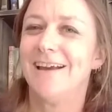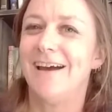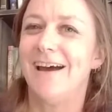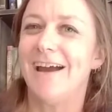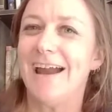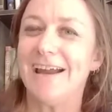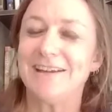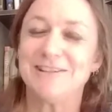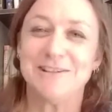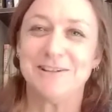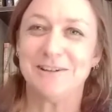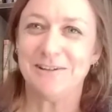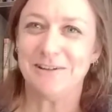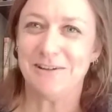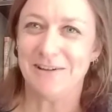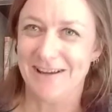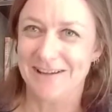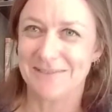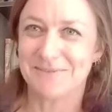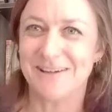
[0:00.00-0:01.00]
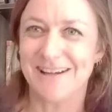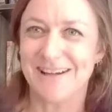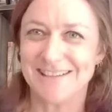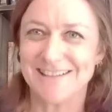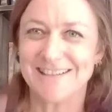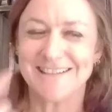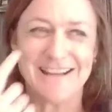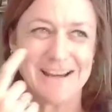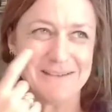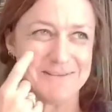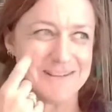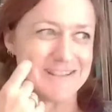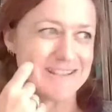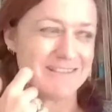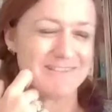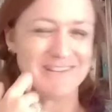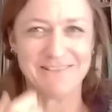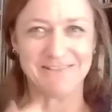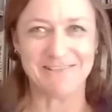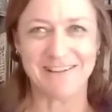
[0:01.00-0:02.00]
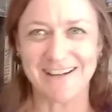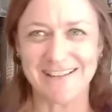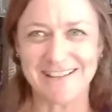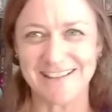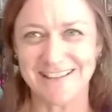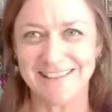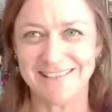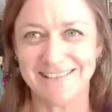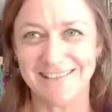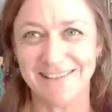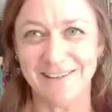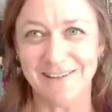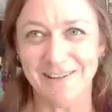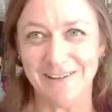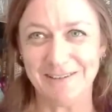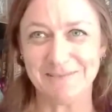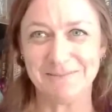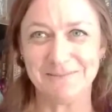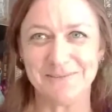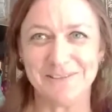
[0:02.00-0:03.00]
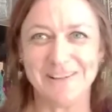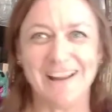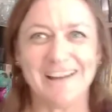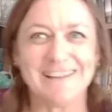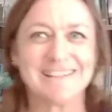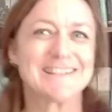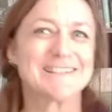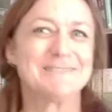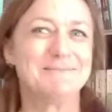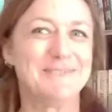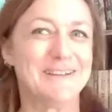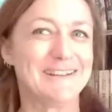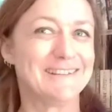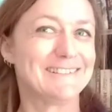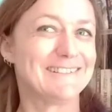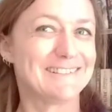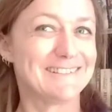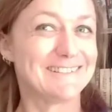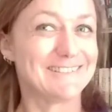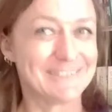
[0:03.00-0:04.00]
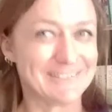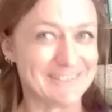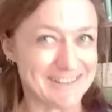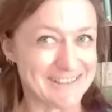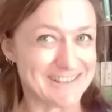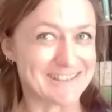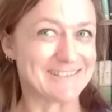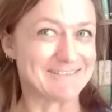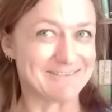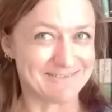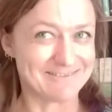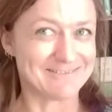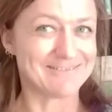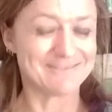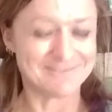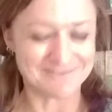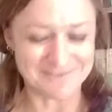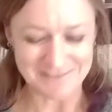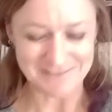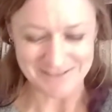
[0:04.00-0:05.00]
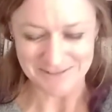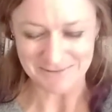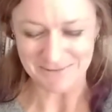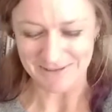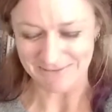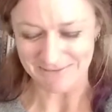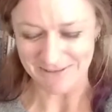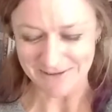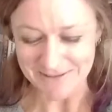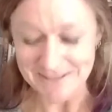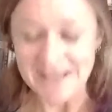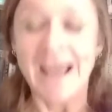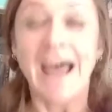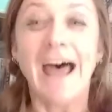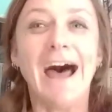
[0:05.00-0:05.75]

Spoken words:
actually don't know how to pronounce his name because I've never actually heard it pronounced, but Chris, one of those,